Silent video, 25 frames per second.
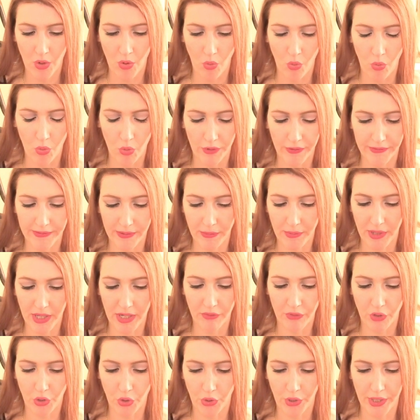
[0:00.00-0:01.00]
Or some kind
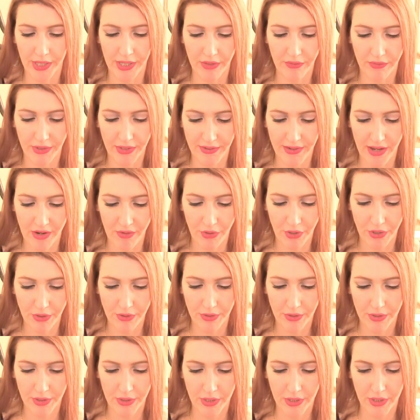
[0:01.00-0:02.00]
of creative
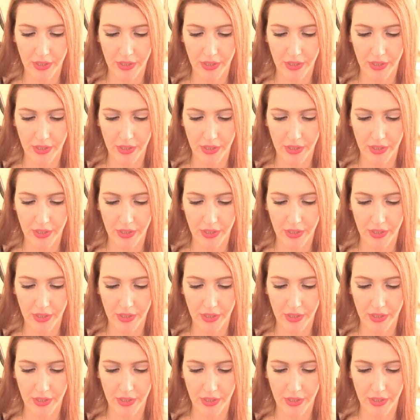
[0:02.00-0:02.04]
endeavor.